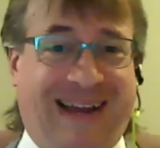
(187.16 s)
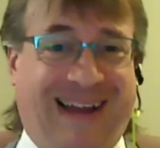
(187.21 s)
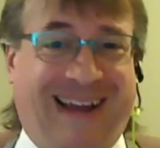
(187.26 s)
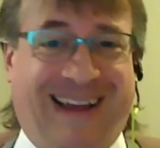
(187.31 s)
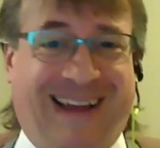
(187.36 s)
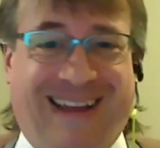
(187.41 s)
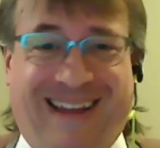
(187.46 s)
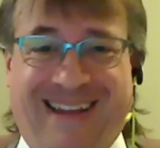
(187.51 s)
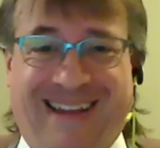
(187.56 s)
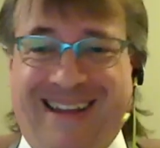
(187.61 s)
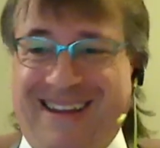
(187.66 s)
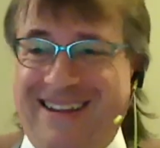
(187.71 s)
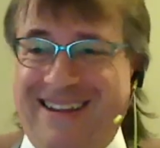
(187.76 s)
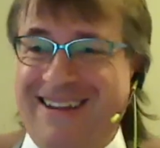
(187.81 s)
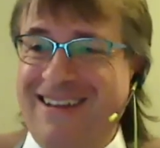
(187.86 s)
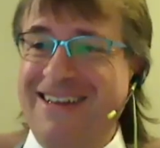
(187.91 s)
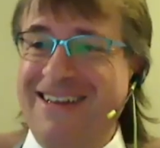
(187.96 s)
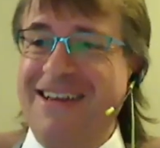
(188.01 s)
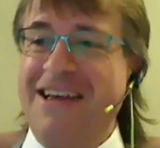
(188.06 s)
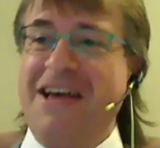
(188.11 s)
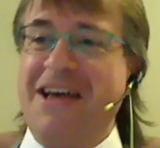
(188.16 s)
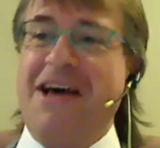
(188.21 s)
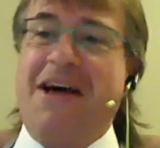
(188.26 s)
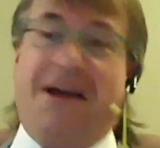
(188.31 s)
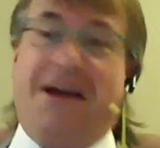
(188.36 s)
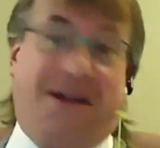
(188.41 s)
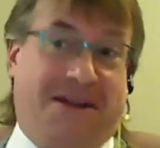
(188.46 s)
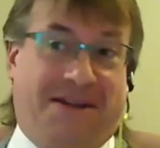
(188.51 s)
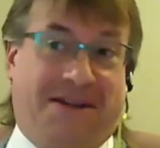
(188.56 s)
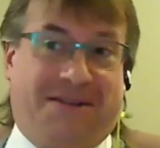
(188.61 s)

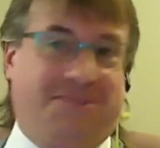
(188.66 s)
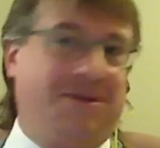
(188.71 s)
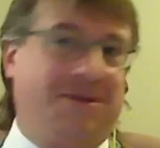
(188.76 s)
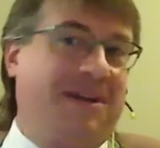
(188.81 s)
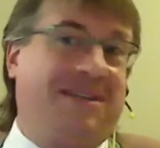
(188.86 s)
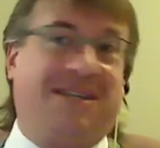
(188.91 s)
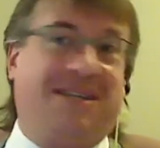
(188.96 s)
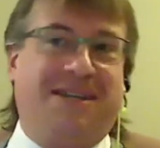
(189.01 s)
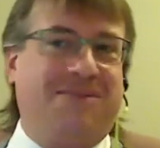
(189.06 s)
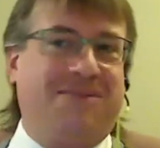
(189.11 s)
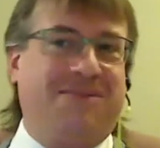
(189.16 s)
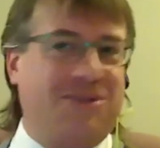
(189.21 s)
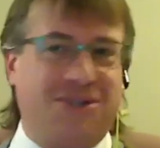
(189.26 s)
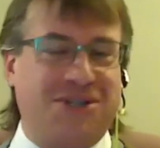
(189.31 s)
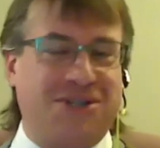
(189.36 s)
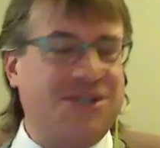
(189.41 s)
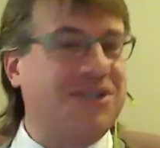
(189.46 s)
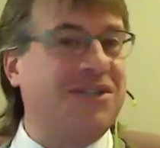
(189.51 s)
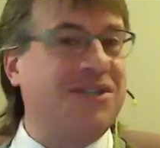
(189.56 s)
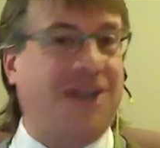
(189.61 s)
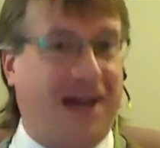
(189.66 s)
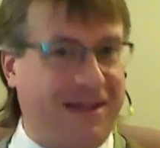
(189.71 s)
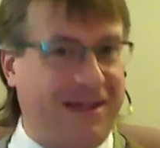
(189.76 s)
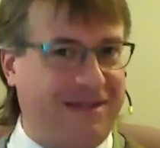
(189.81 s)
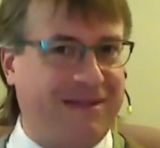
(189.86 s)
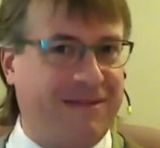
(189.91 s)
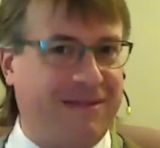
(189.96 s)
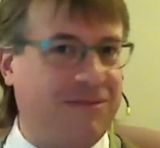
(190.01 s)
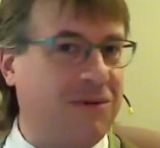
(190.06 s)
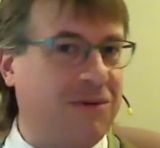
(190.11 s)
Because we're not
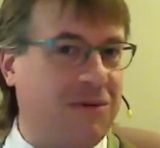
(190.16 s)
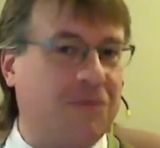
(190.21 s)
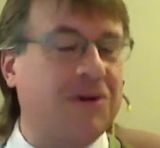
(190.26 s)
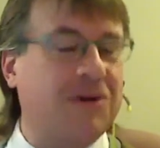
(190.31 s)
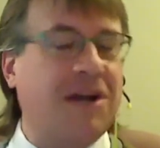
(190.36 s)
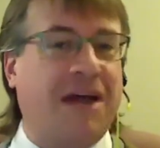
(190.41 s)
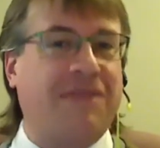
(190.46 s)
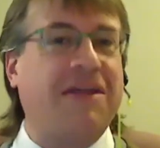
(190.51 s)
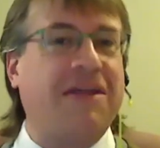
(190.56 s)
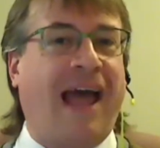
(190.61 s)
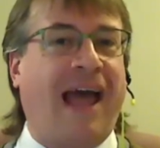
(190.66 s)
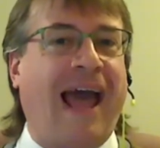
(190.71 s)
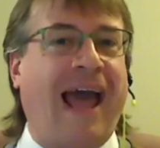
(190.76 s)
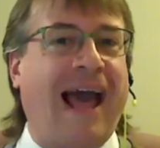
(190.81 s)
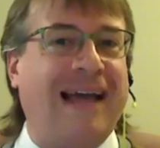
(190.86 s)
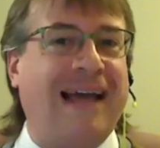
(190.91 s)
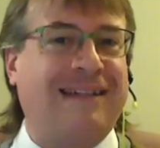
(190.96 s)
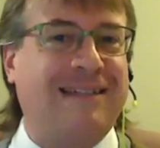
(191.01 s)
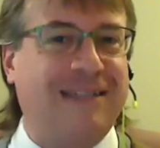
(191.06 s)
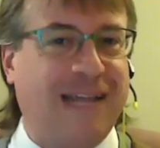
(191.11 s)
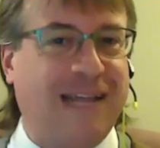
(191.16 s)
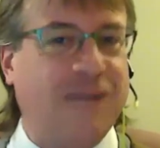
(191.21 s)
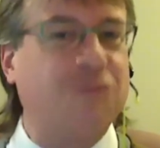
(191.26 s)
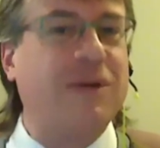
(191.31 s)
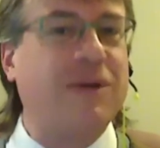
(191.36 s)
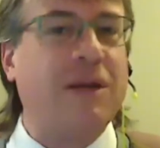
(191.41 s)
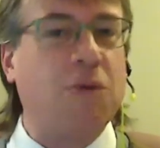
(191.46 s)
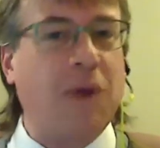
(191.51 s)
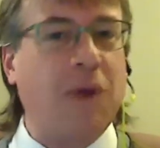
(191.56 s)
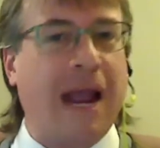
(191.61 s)
the hats that
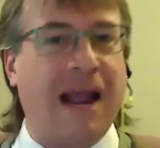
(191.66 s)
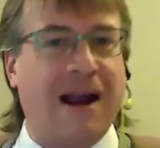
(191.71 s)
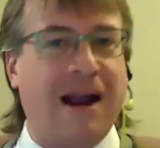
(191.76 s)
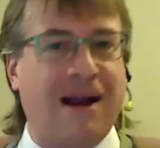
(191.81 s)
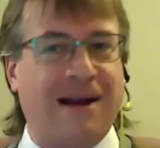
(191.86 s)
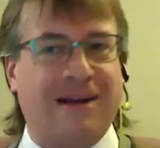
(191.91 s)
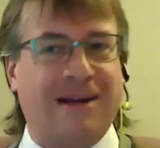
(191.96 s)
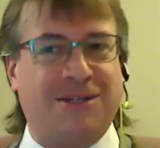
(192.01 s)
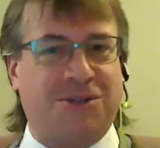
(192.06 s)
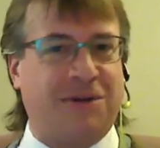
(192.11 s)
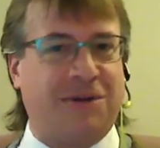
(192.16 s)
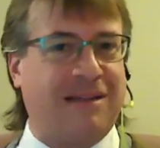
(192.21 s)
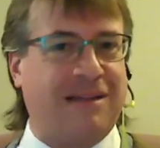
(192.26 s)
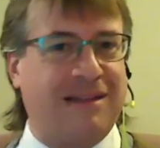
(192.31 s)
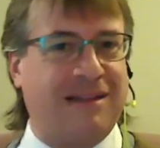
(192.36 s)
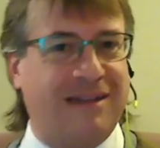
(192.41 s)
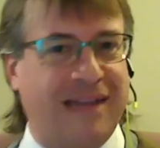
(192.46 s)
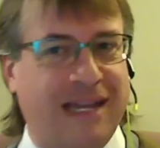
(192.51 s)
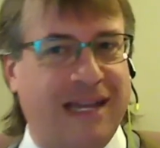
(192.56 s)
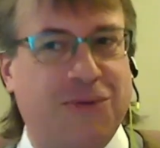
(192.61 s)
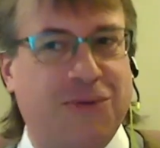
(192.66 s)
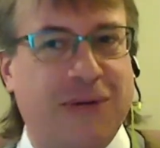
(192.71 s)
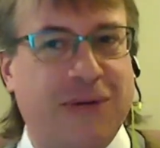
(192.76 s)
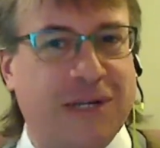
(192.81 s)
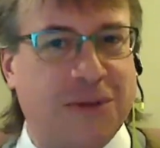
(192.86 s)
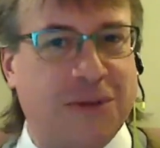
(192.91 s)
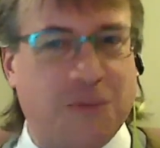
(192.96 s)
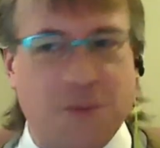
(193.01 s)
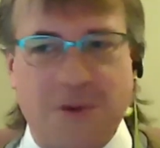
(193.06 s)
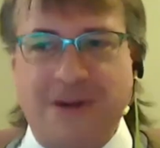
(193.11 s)
we wear during the day, during
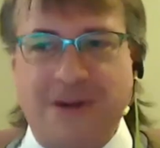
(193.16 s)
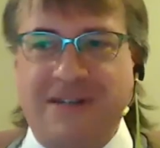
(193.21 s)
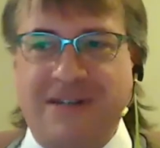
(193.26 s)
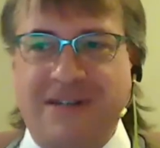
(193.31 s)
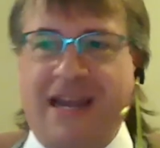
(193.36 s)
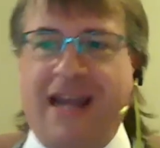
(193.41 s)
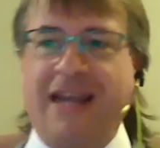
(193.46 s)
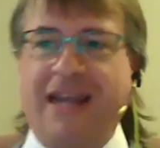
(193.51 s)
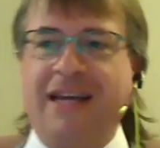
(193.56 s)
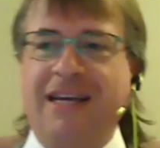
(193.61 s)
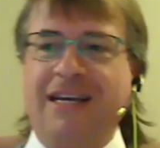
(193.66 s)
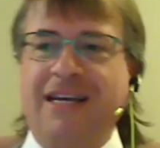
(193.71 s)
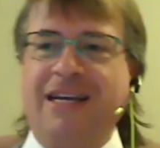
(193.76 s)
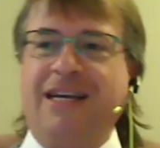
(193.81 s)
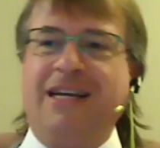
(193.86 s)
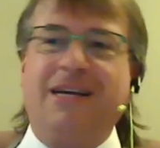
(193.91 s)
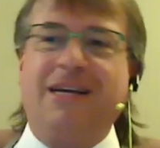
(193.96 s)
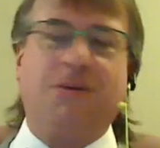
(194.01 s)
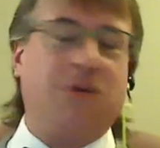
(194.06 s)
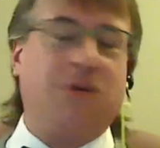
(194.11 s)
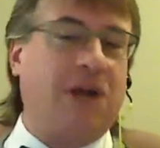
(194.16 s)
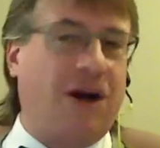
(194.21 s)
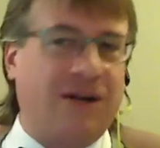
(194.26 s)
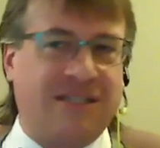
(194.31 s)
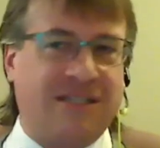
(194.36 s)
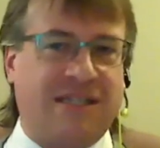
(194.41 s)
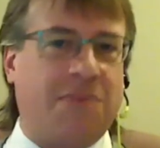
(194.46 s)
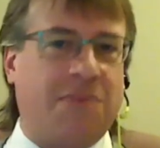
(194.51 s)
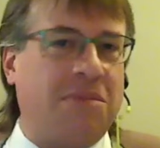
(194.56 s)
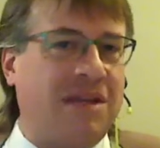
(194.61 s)
the work day. We are
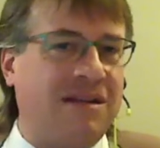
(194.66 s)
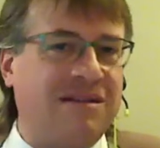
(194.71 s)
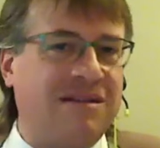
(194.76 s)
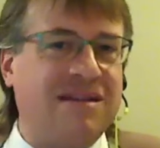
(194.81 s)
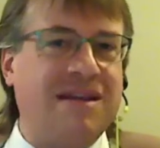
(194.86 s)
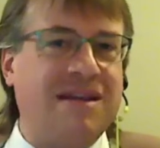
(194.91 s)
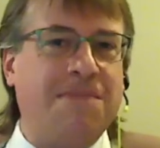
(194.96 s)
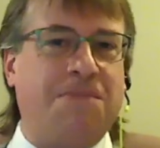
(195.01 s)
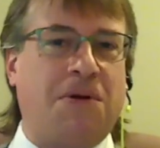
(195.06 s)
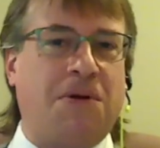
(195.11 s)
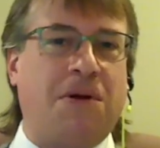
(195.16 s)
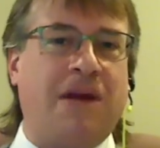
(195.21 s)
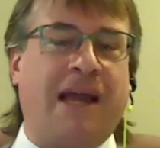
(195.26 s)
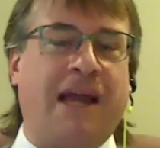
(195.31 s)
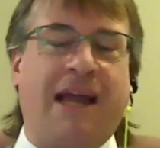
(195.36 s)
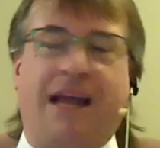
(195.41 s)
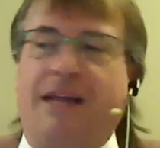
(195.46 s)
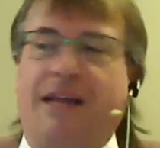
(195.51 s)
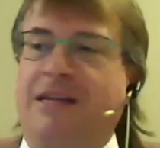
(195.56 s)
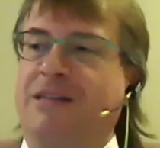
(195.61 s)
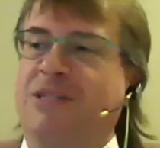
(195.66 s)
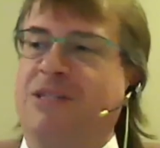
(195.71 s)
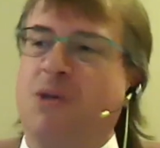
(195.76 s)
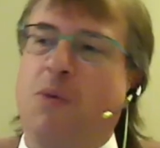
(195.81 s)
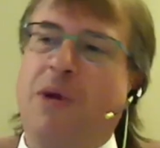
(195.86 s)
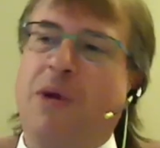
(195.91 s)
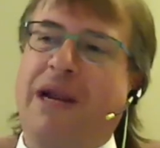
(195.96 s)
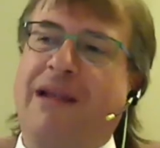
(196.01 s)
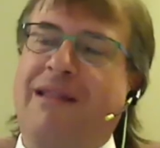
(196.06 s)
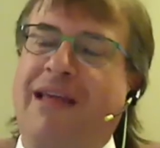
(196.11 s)
something deeper. And so
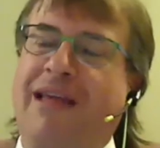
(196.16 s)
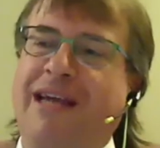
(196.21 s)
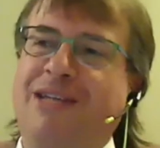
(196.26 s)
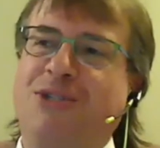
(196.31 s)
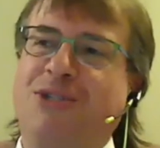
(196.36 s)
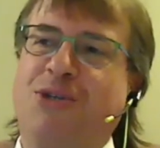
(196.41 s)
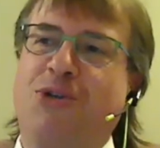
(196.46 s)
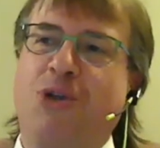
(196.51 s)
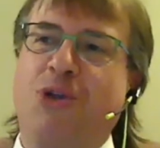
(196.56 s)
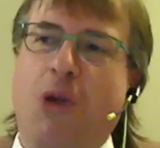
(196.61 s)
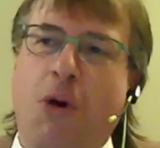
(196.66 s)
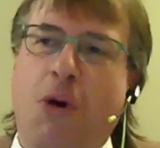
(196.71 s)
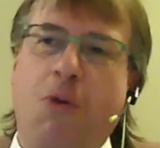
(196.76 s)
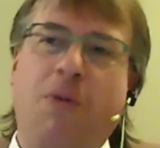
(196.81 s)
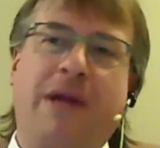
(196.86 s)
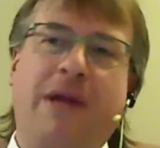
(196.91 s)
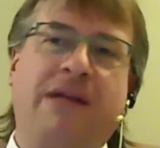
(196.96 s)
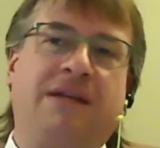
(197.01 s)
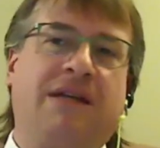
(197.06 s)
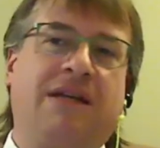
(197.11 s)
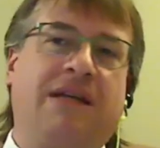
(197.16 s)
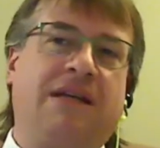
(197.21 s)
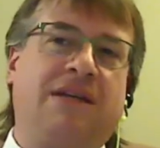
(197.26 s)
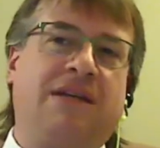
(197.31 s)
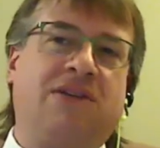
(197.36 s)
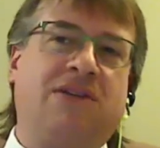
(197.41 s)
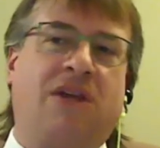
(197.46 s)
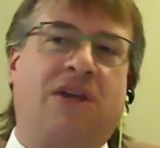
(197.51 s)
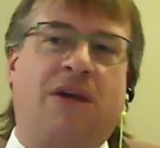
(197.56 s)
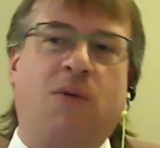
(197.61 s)
what I'd like to know, Wendy,
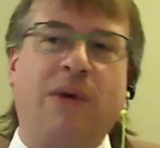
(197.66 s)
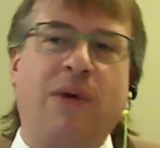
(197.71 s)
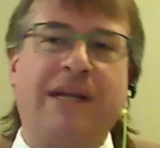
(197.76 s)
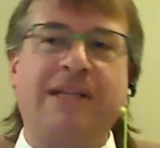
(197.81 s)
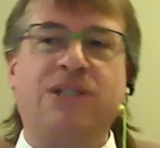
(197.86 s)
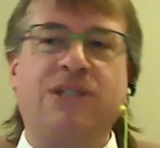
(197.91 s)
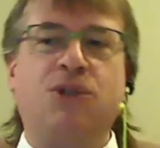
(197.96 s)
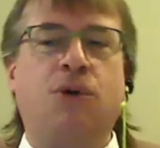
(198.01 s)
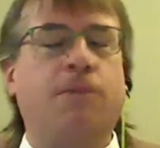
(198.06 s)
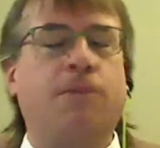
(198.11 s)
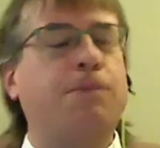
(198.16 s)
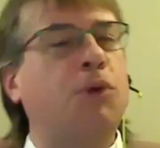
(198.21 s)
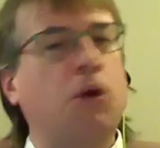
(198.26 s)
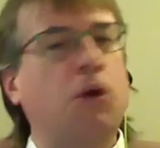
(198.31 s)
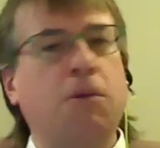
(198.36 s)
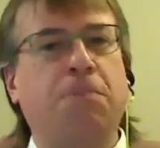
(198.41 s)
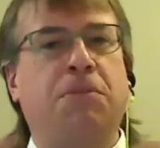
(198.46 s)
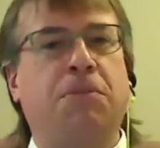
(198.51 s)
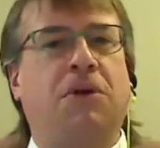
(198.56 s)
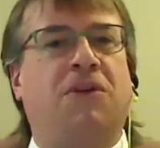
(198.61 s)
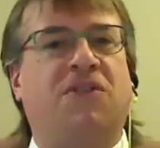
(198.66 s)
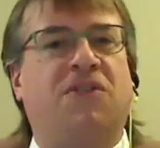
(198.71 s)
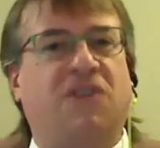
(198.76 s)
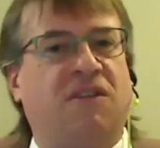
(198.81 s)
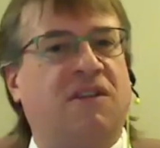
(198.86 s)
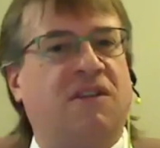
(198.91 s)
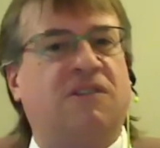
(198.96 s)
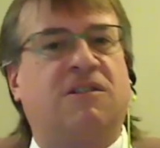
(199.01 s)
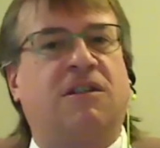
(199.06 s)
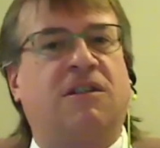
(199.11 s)
is what is your purpose in
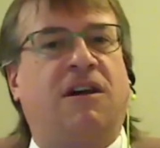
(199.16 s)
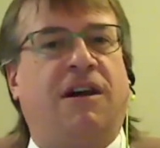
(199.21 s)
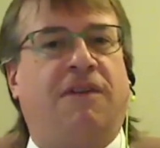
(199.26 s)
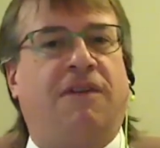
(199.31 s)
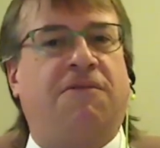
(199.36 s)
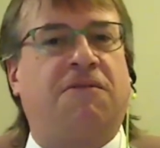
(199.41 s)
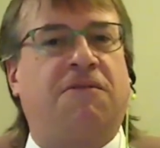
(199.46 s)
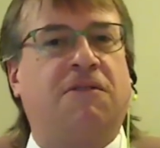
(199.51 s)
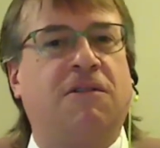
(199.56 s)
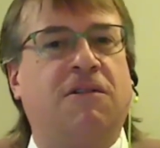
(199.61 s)
this life?